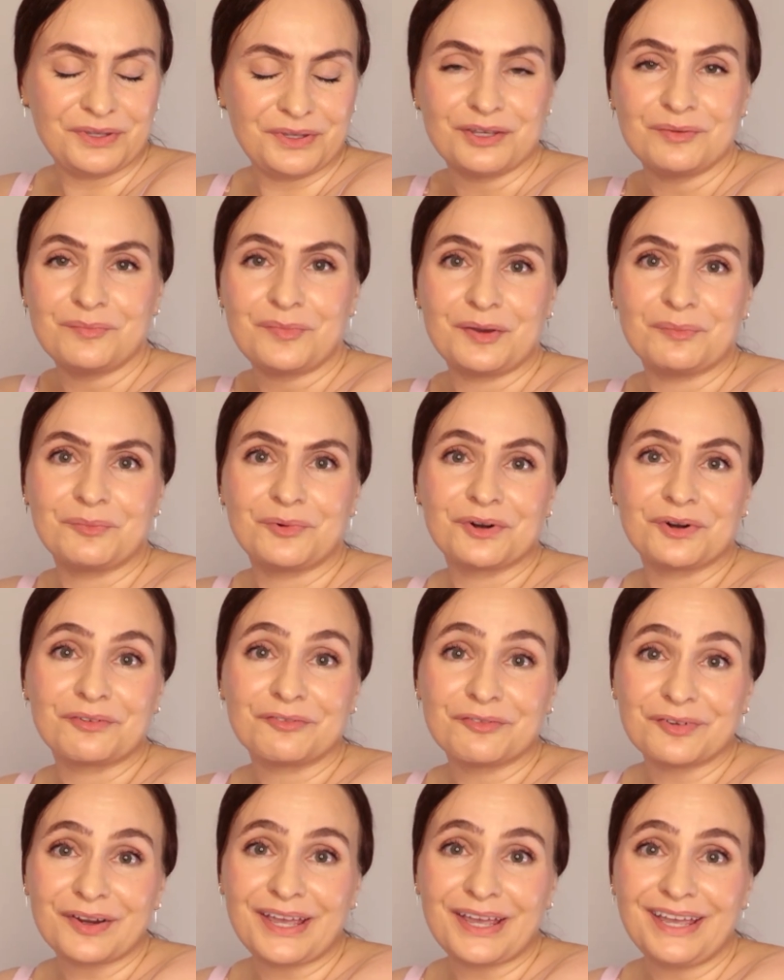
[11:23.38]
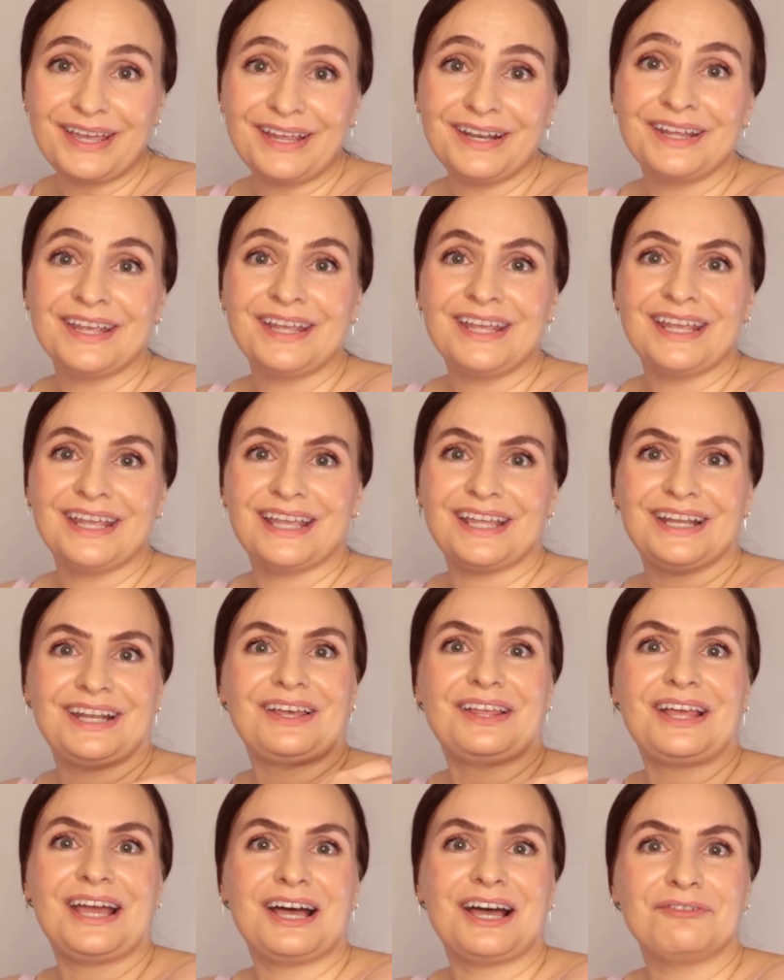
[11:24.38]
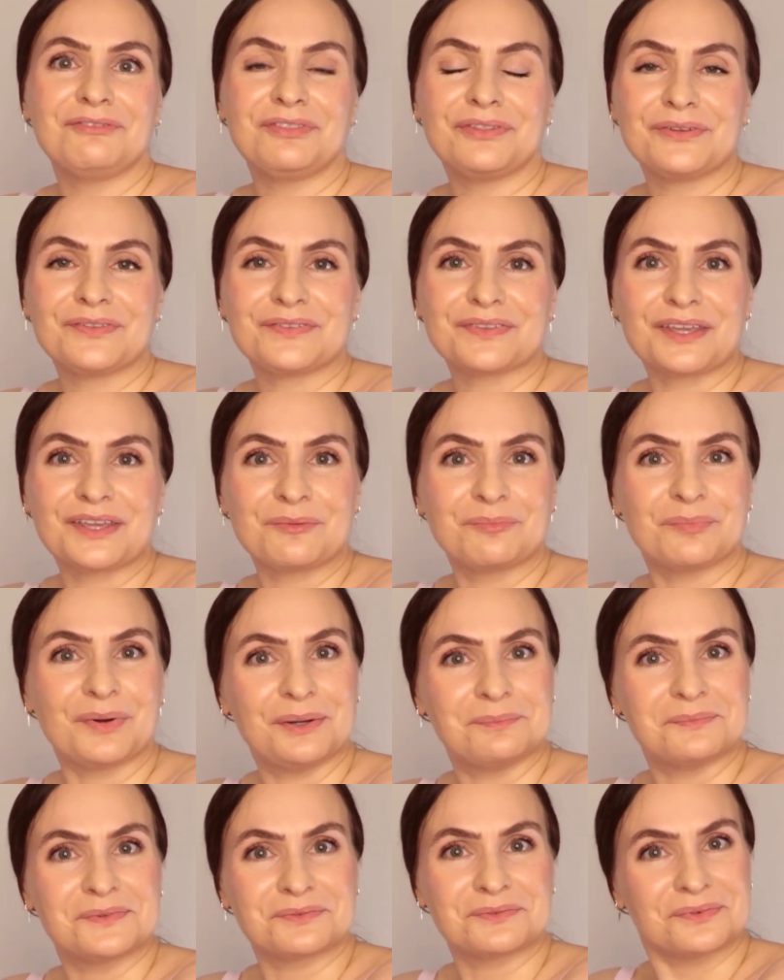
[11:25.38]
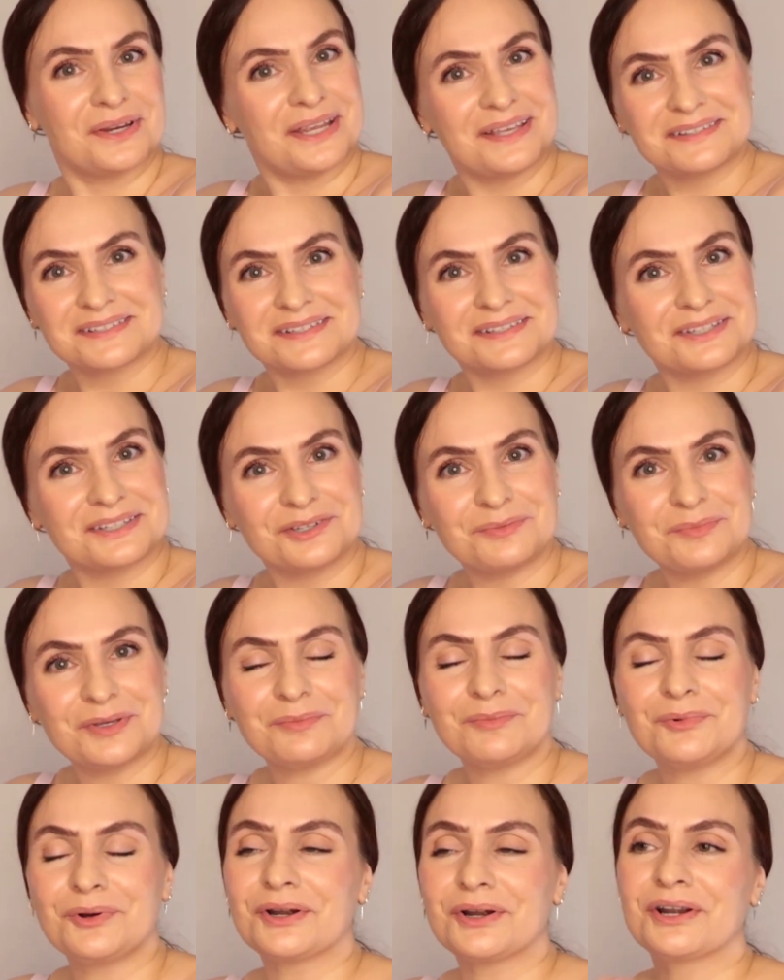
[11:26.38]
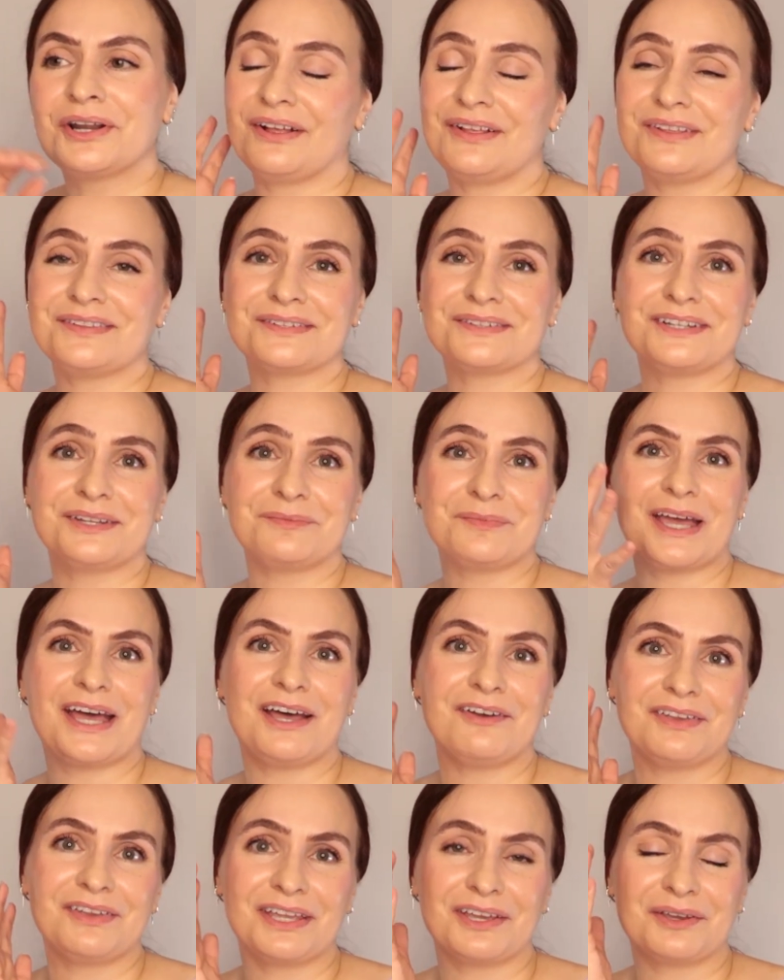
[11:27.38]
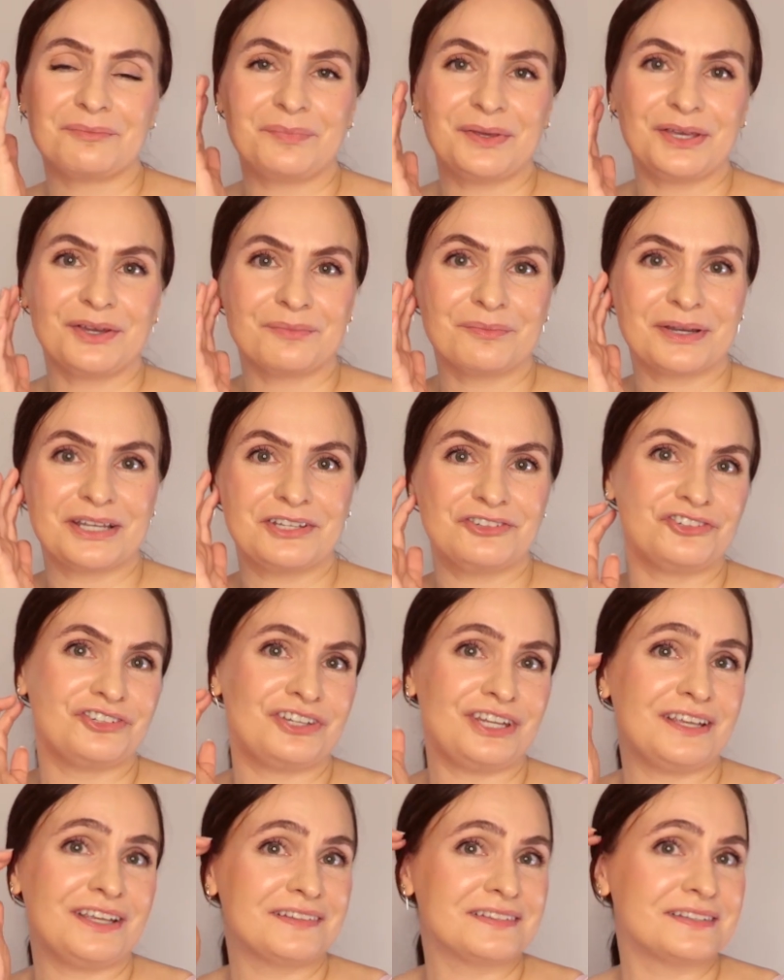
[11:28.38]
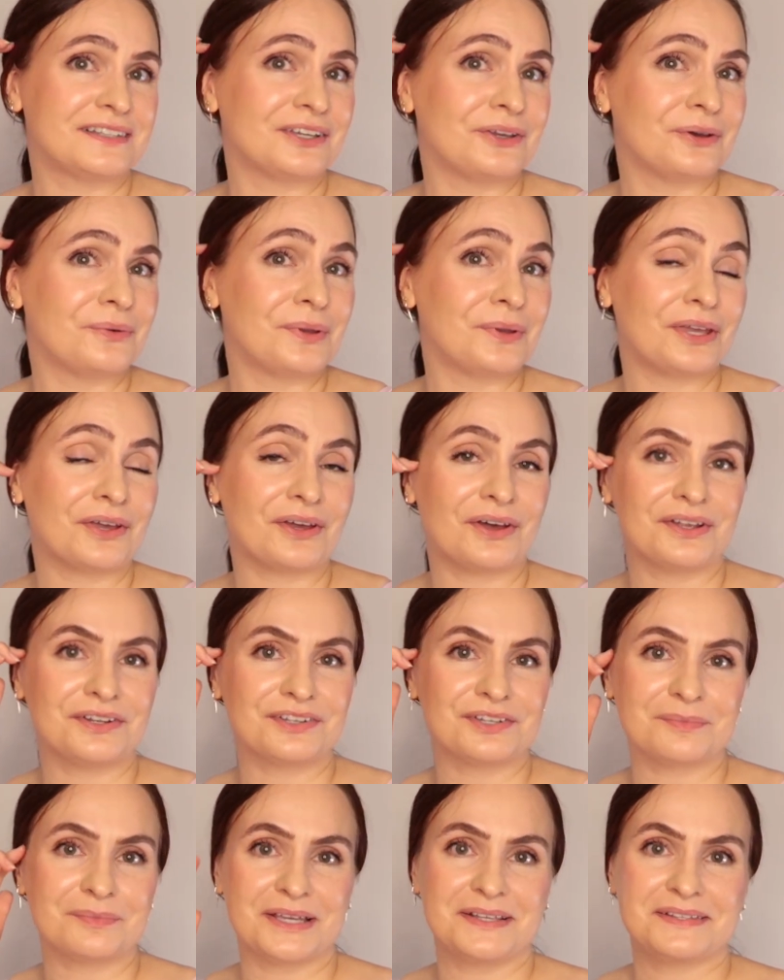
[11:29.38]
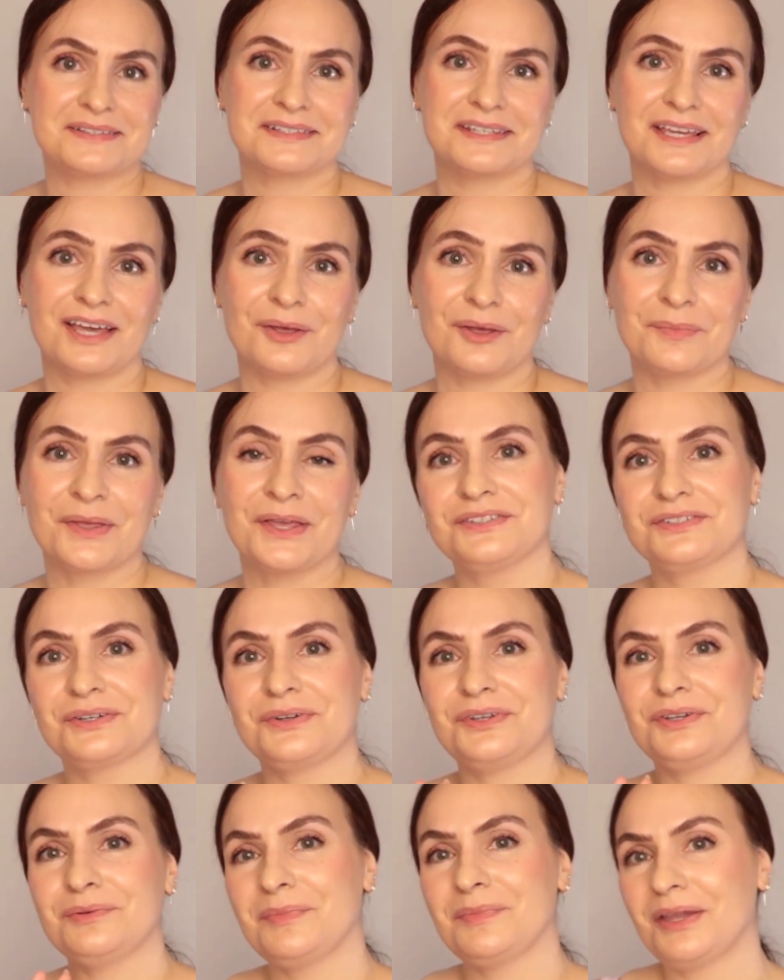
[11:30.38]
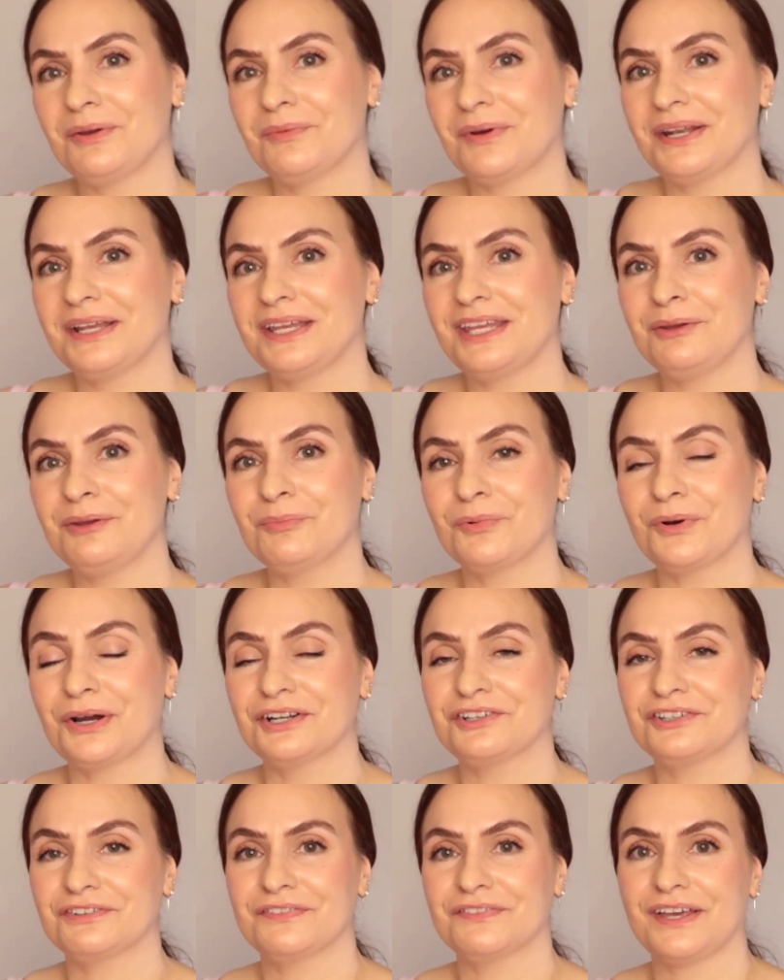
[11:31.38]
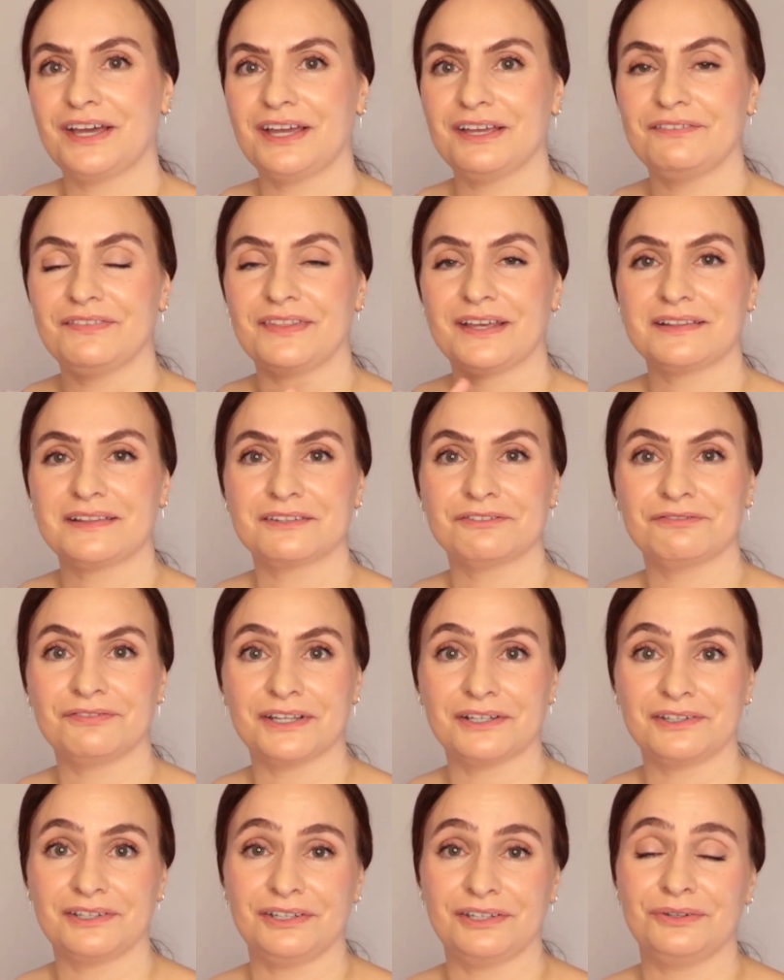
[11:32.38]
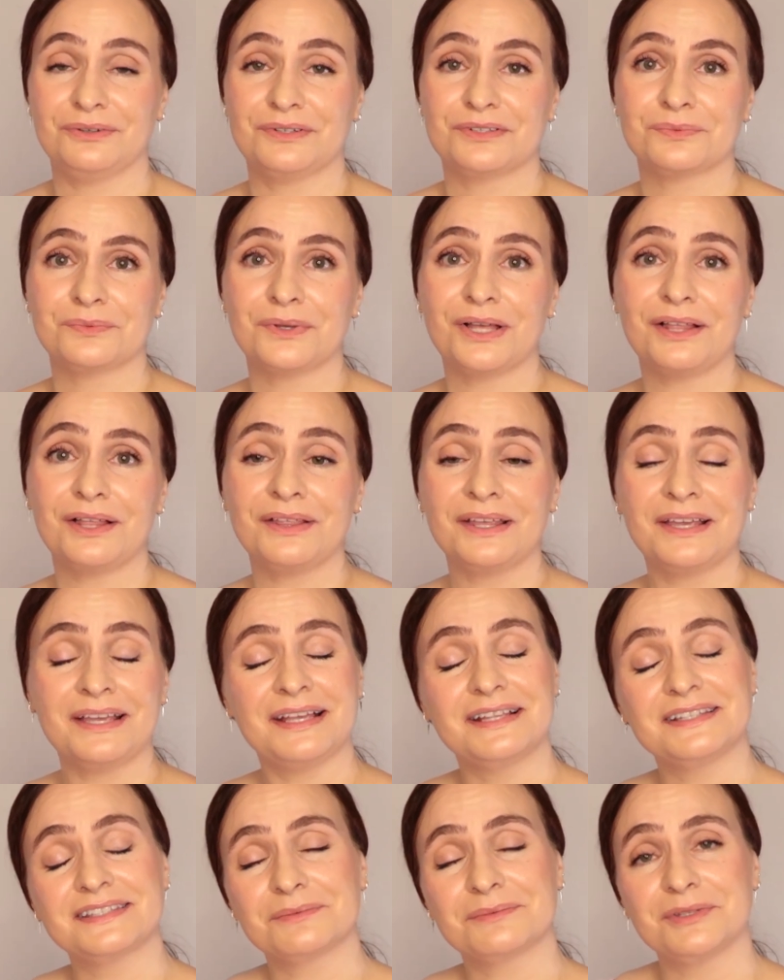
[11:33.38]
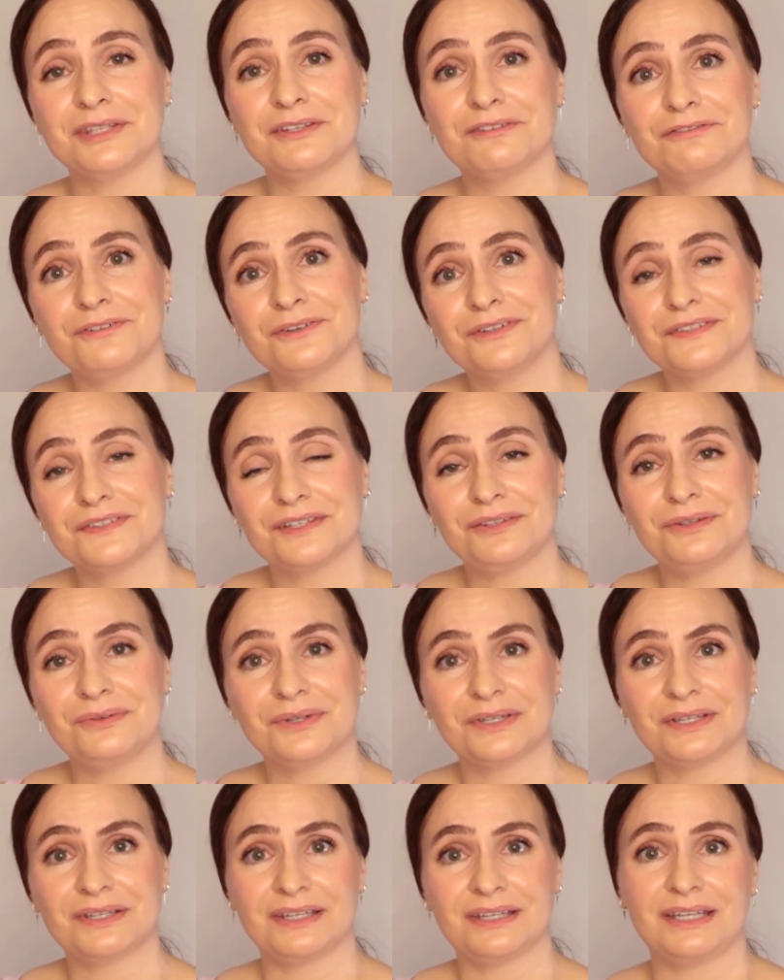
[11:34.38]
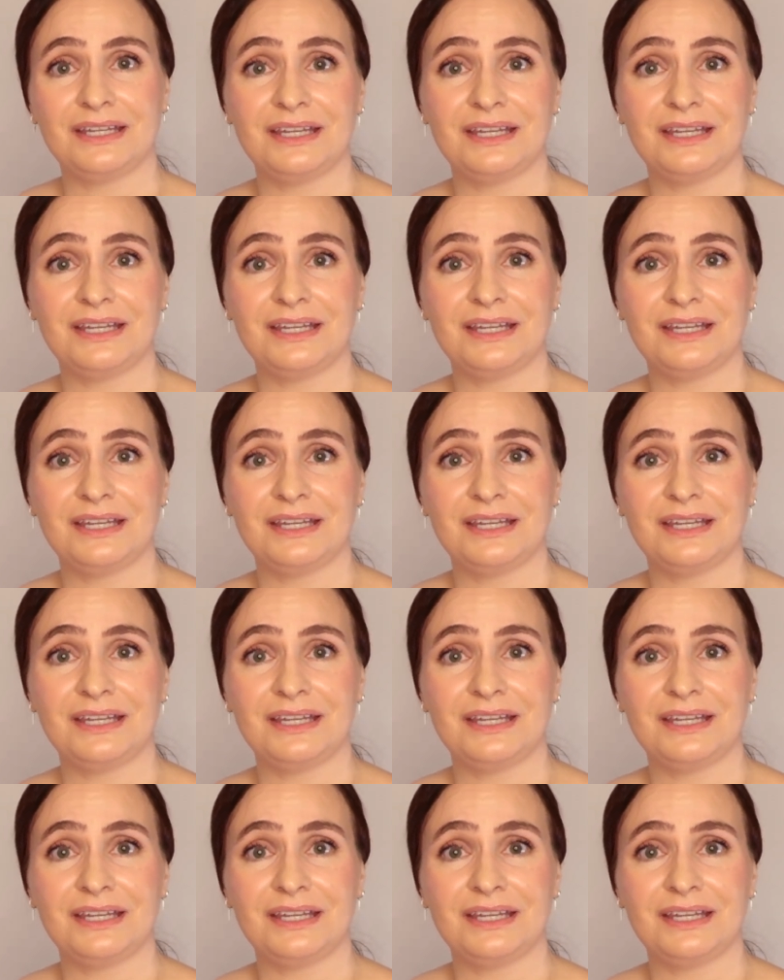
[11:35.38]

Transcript: be a bit more red, and I'll have those like bumps raised a little bit more. I'll also end up having a bit of my cheeks going onto my scalp. So you may want to keep watch of that if that's affecting you as well. And some of the foods that you can